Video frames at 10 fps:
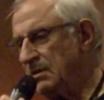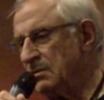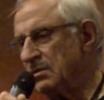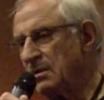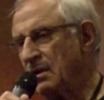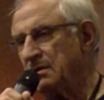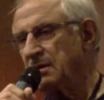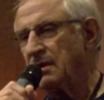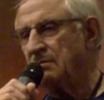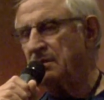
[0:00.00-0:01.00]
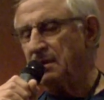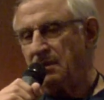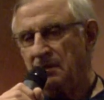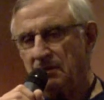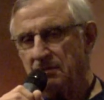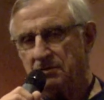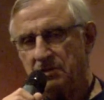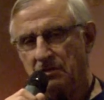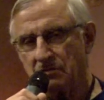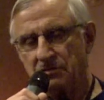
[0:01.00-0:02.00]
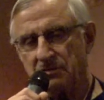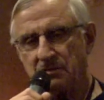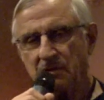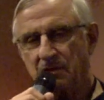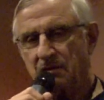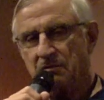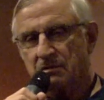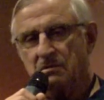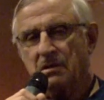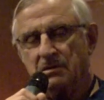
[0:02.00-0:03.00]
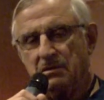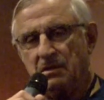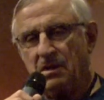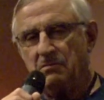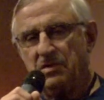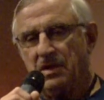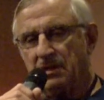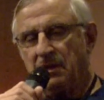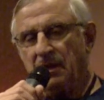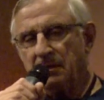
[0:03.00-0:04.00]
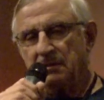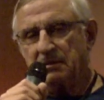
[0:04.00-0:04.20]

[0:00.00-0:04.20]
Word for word: any real contact with any other Geos, any other clubs like that.